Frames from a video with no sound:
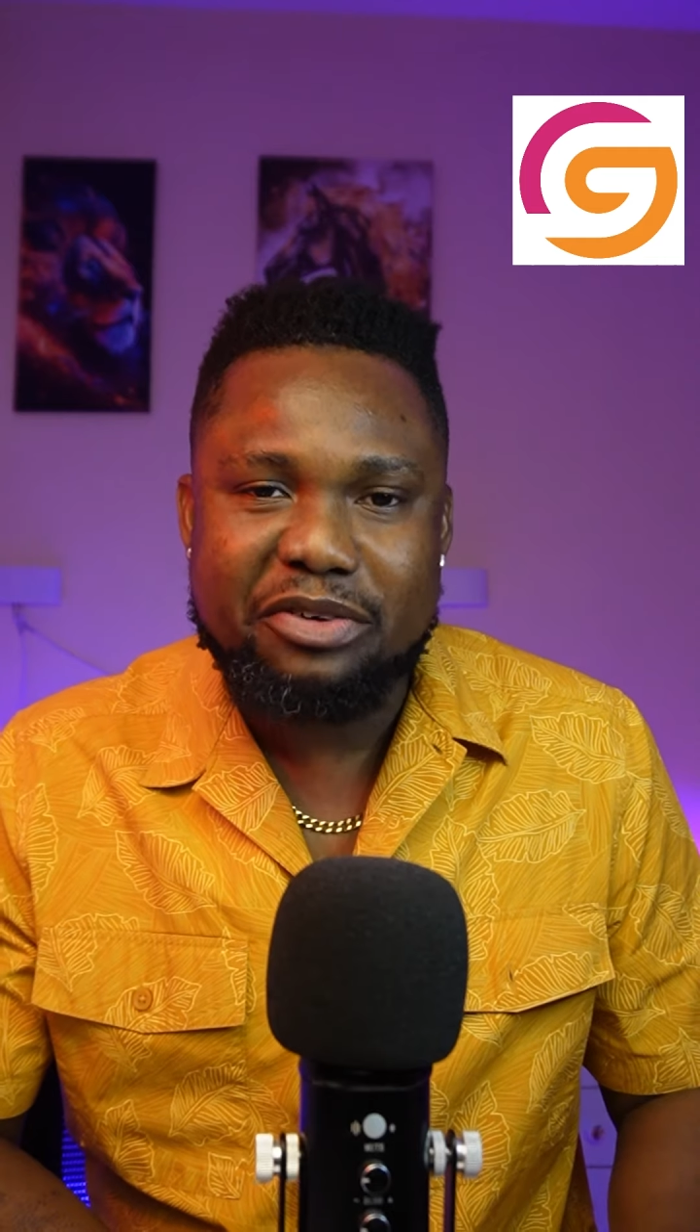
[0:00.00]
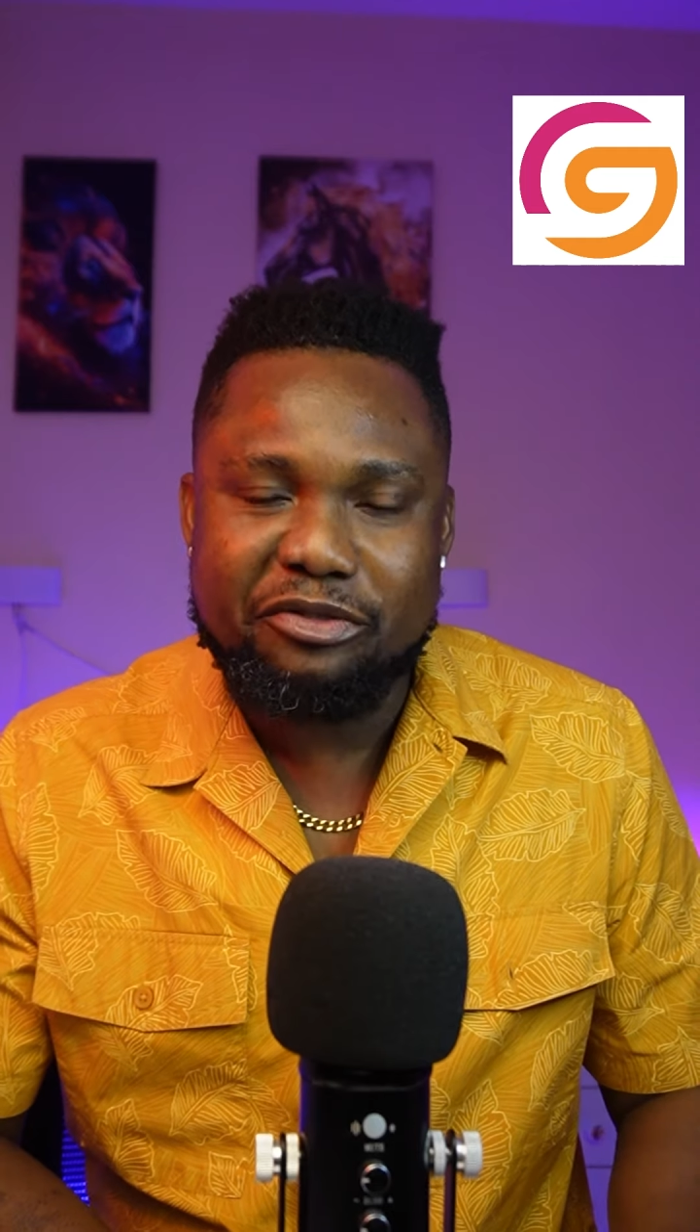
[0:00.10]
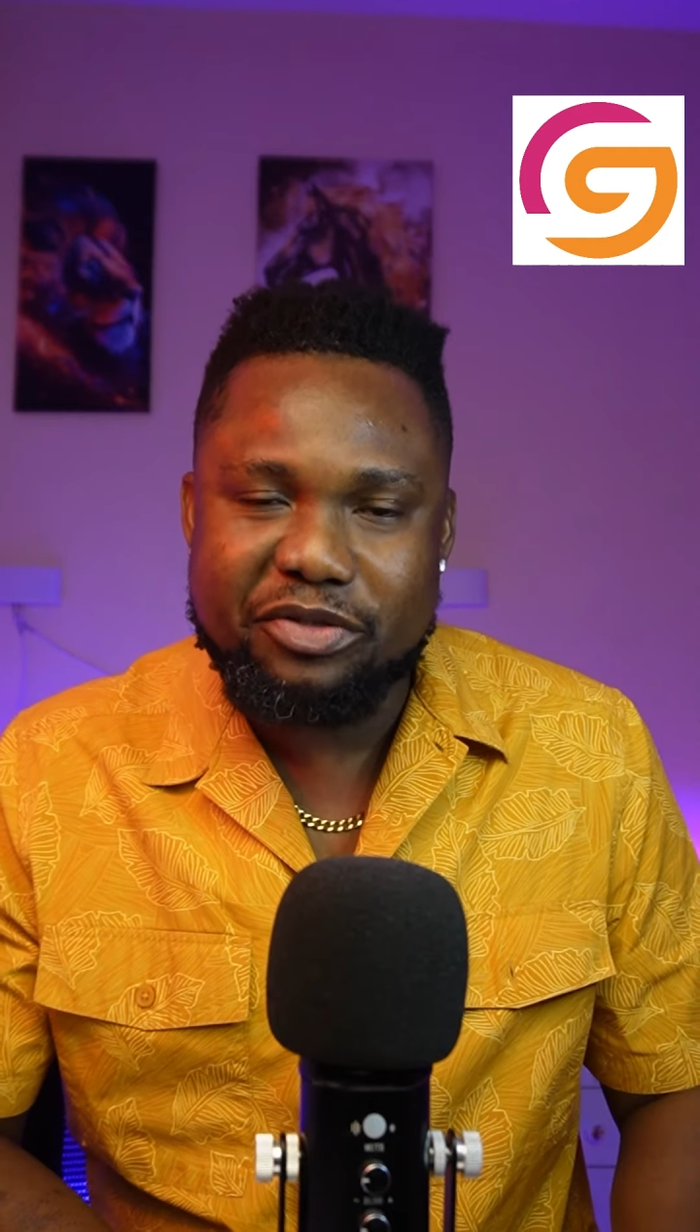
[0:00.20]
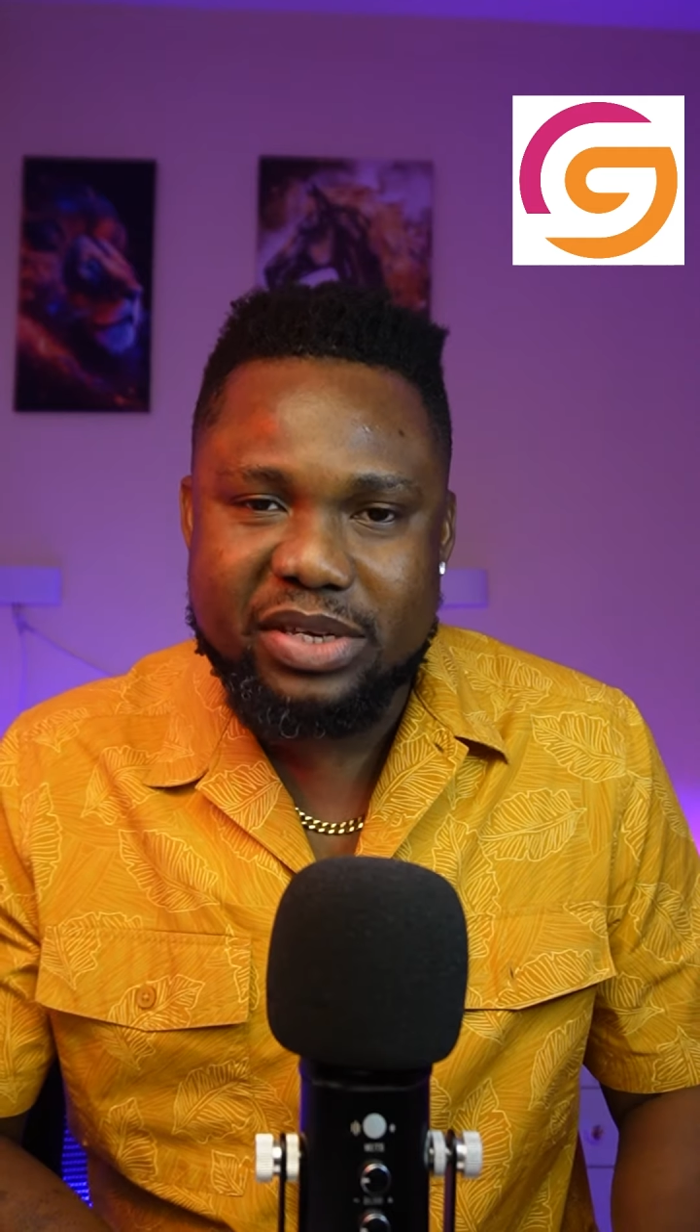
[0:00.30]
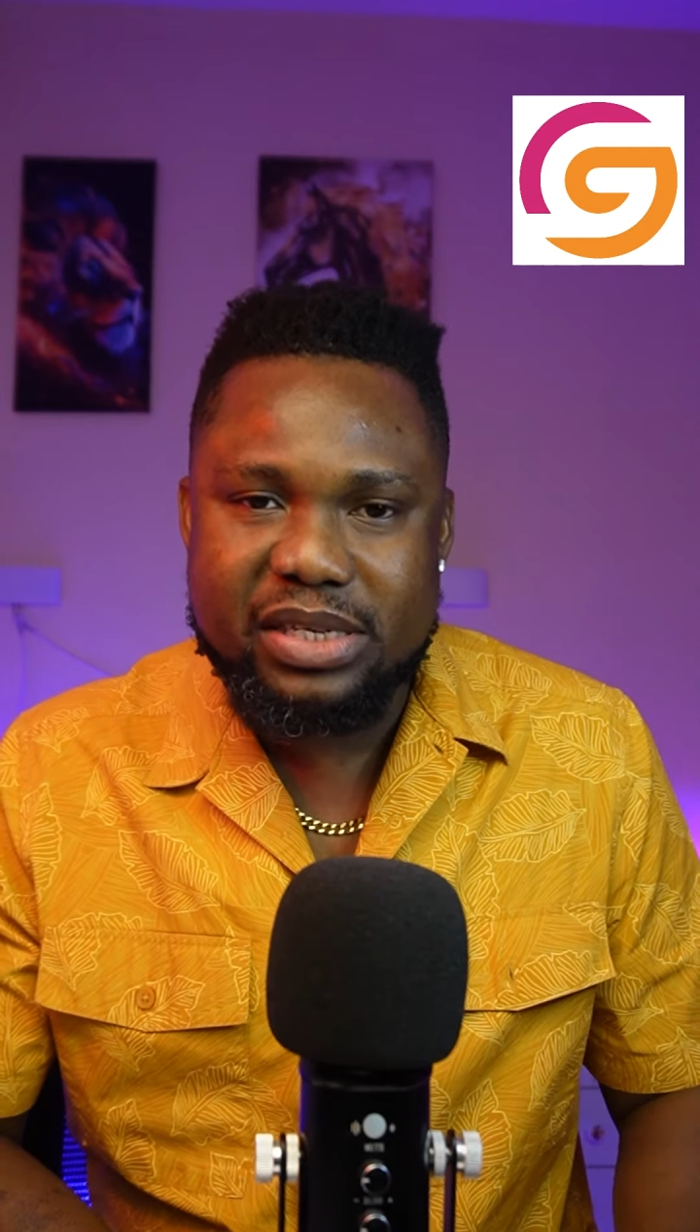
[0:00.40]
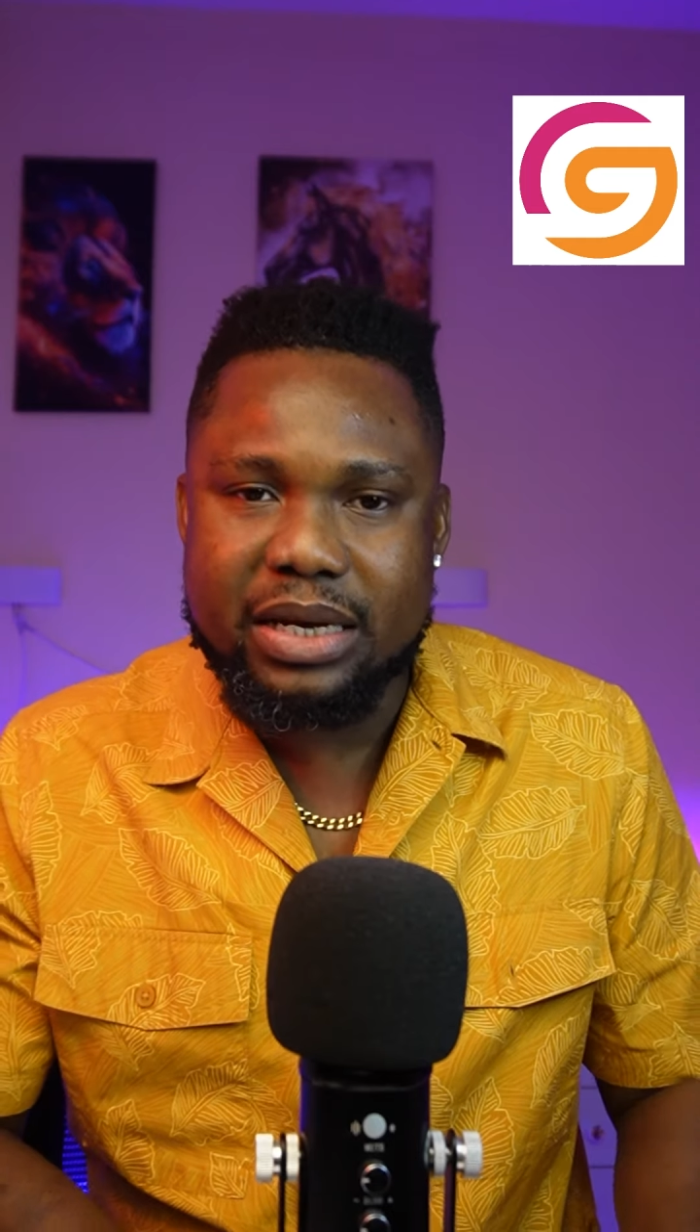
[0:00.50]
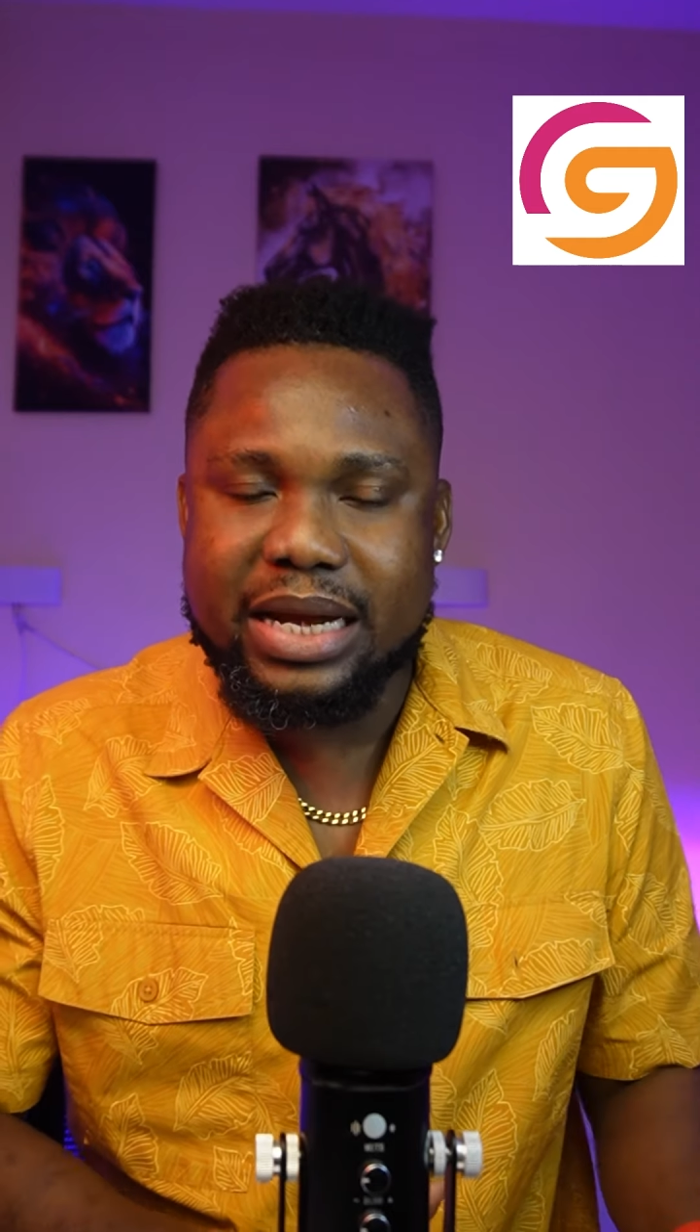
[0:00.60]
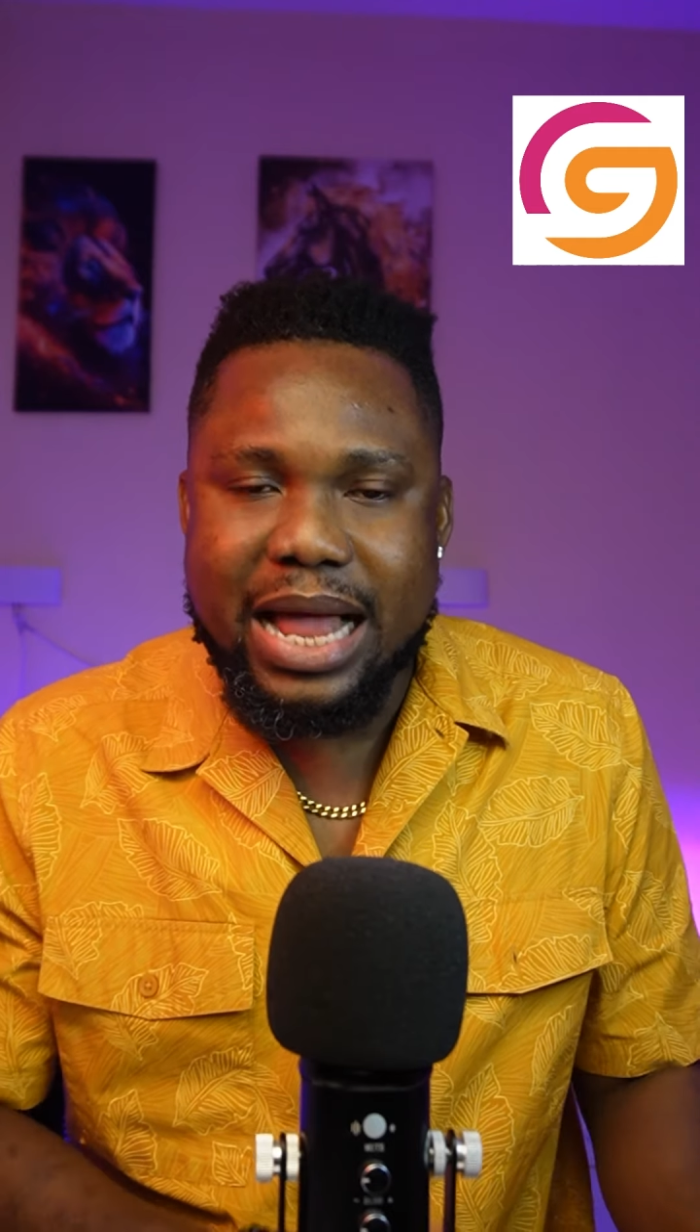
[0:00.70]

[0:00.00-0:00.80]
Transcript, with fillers: visa